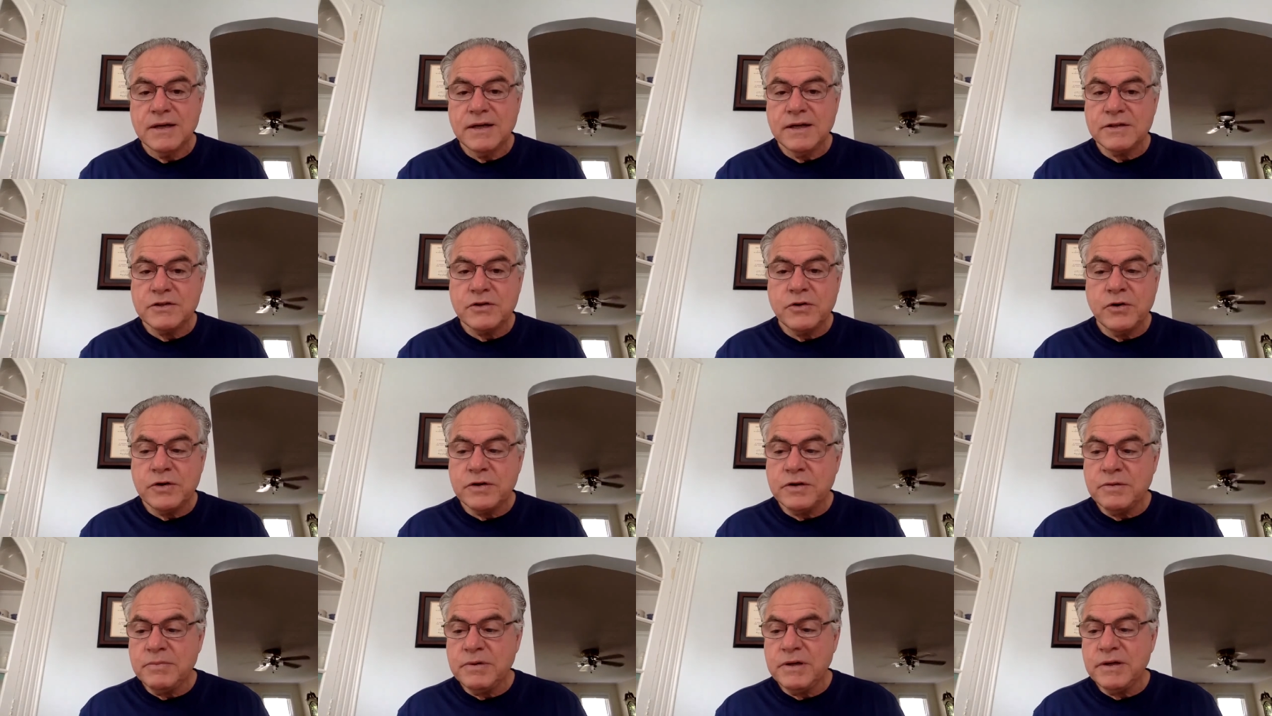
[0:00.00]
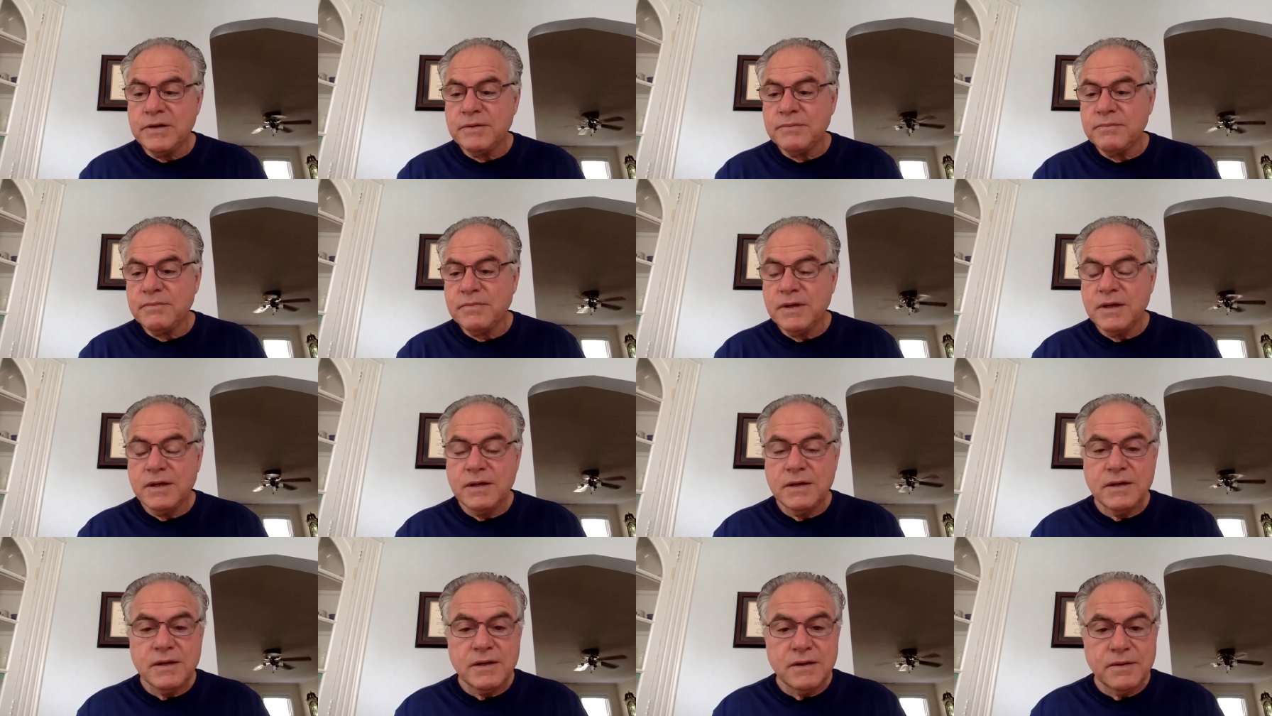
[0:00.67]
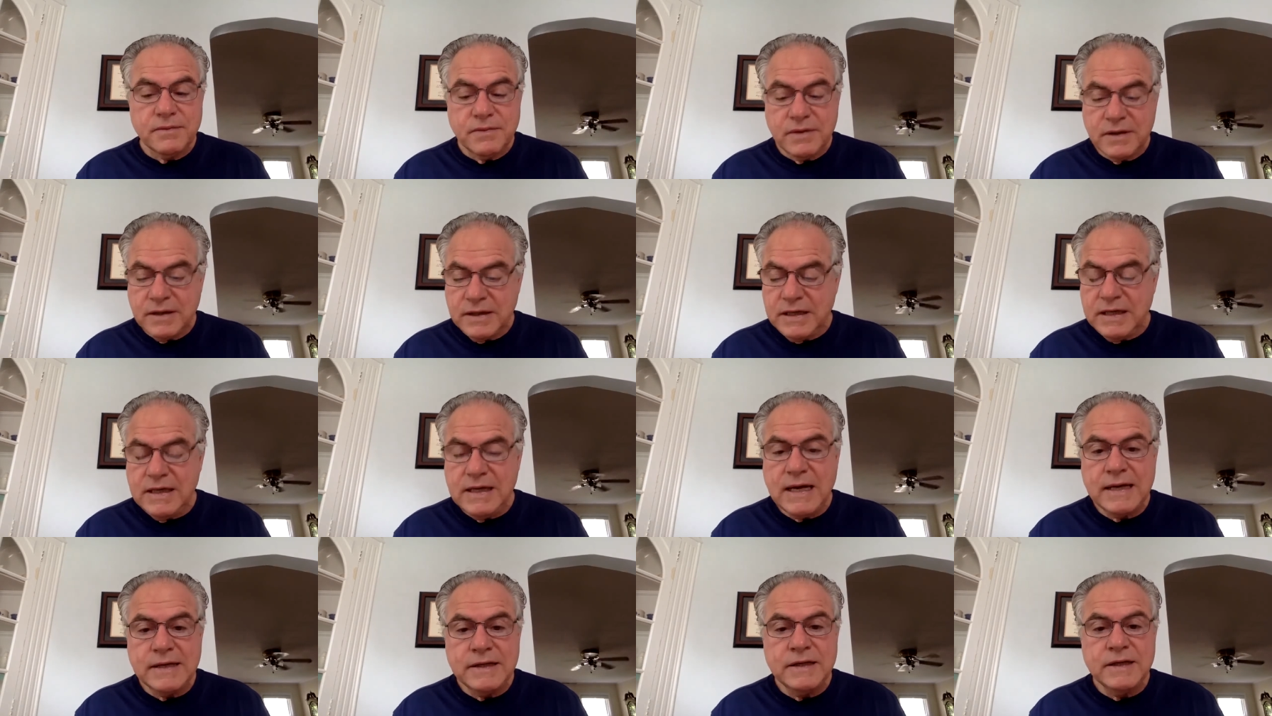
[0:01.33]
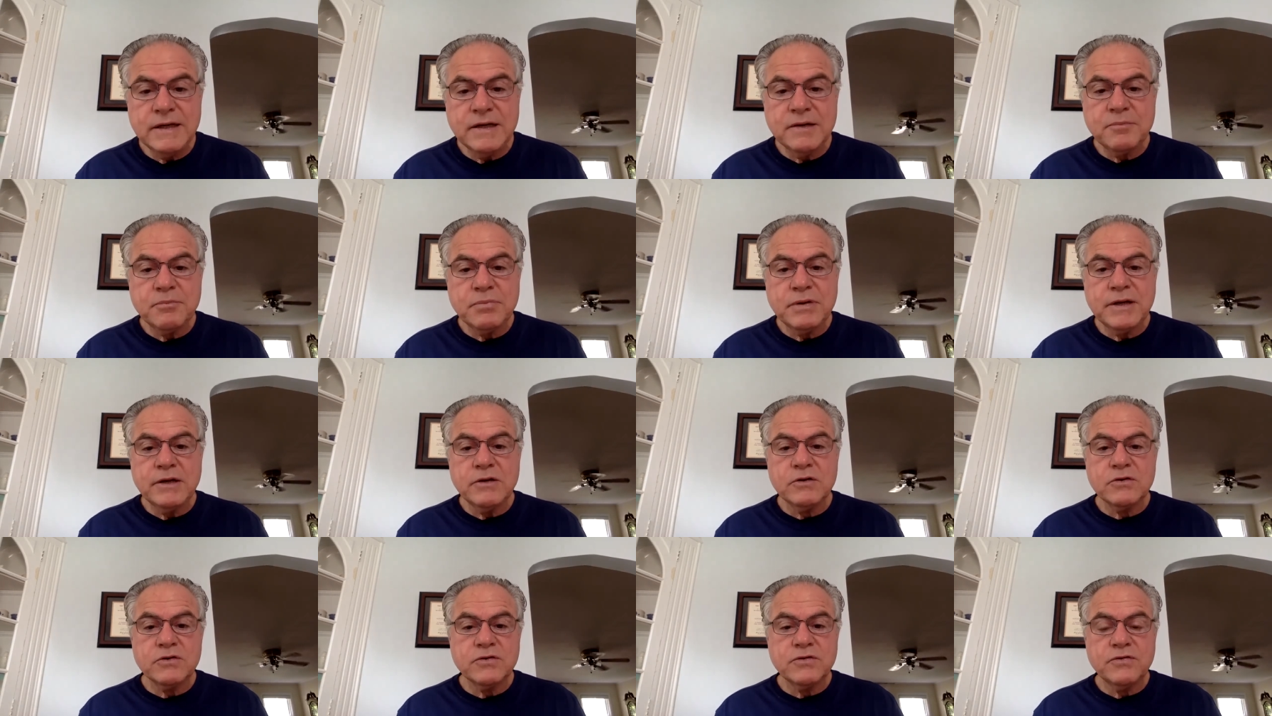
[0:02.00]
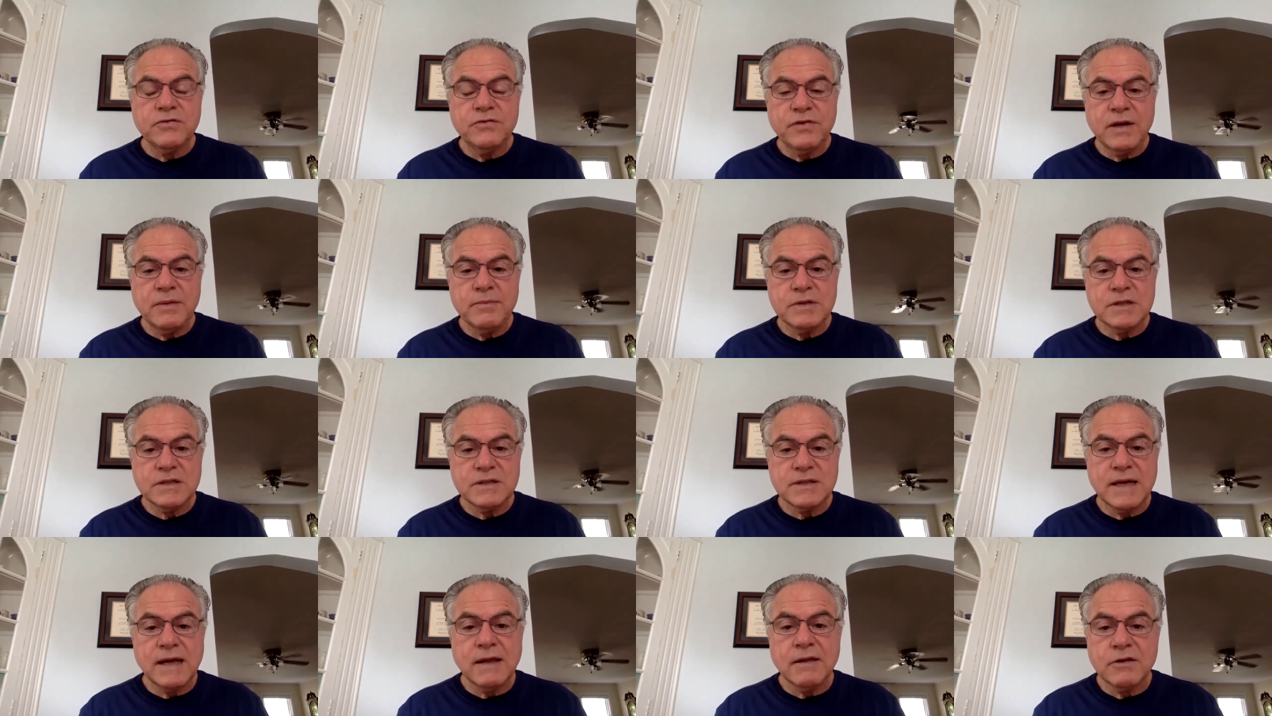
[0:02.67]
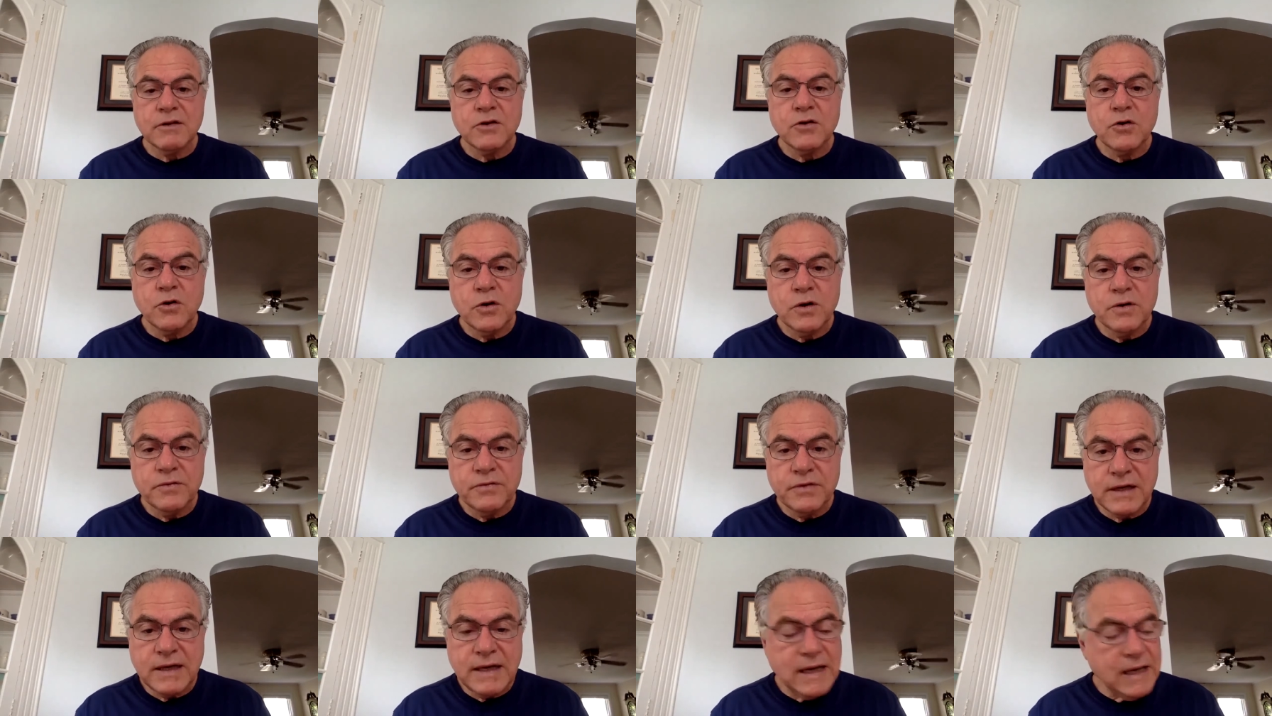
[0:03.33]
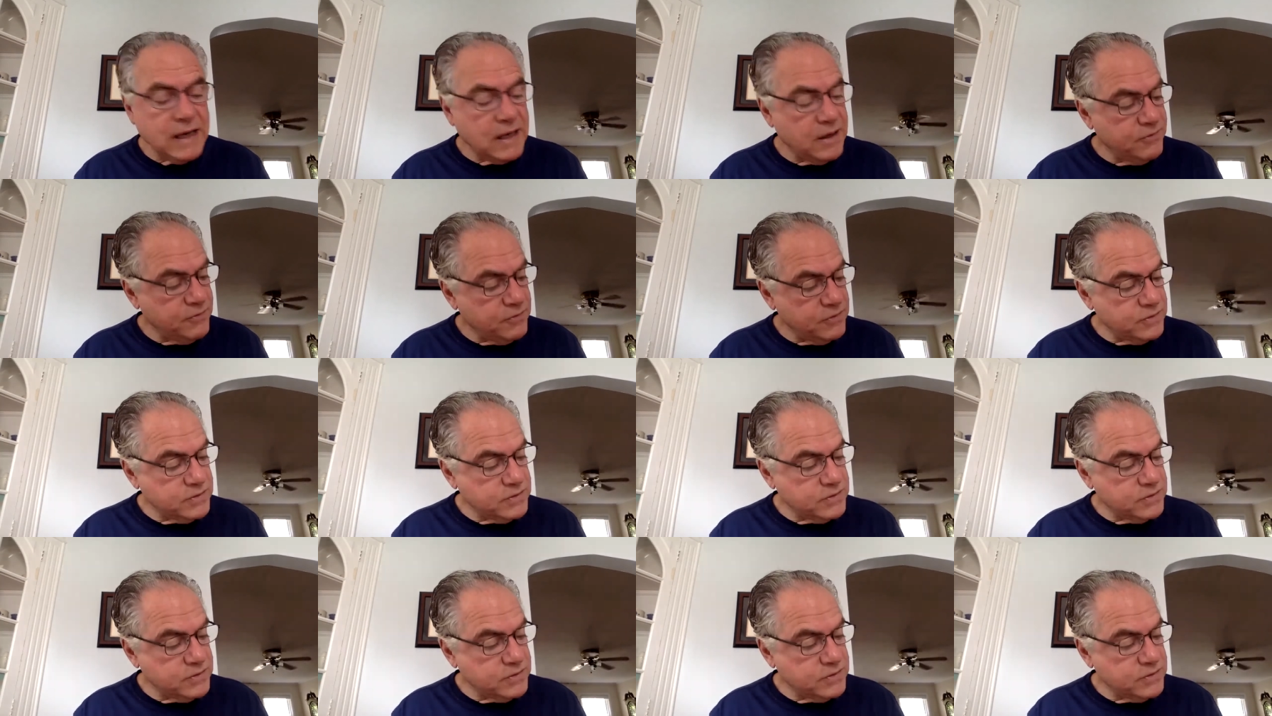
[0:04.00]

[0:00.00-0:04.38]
It's going to be the key idea in Plato's famous allegory of the cave,